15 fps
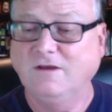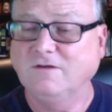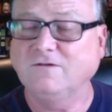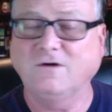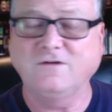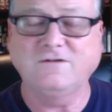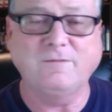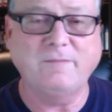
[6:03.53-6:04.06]

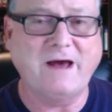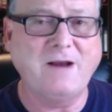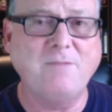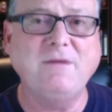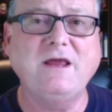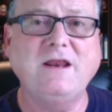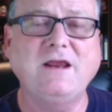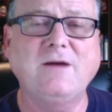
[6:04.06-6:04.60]
So it's about a
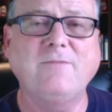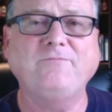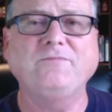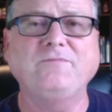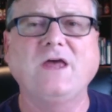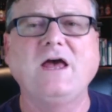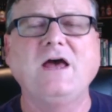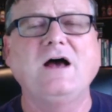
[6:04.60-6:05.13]
medium.
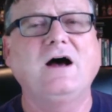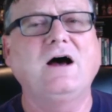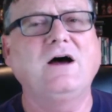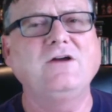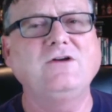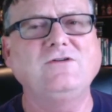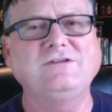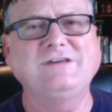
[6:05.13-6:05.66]

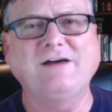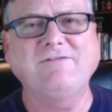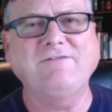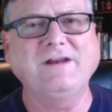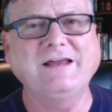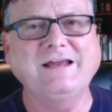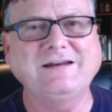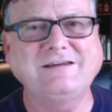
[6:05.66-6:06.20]
You
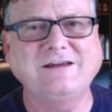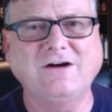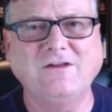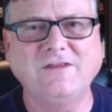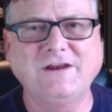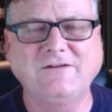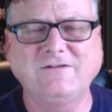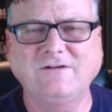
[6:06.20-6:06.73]
definitely can
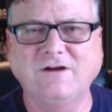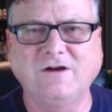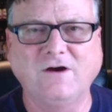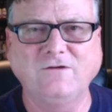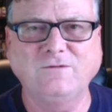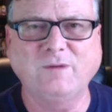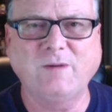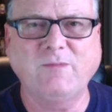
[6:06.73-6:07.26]
tell that it's a
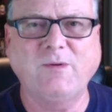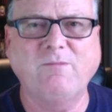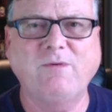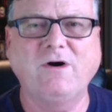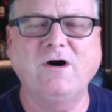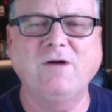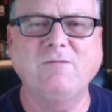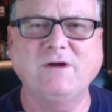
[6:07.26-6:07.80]
ghost pepper
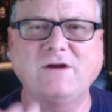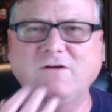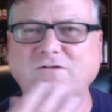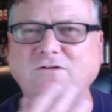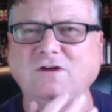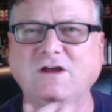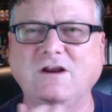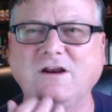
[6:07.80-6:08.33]
burn
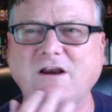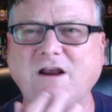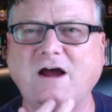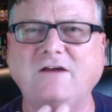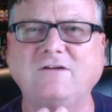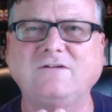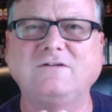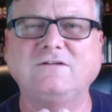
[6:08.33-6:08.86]
because you get a
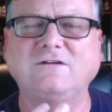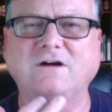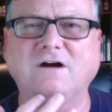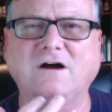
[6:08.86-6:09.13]
nice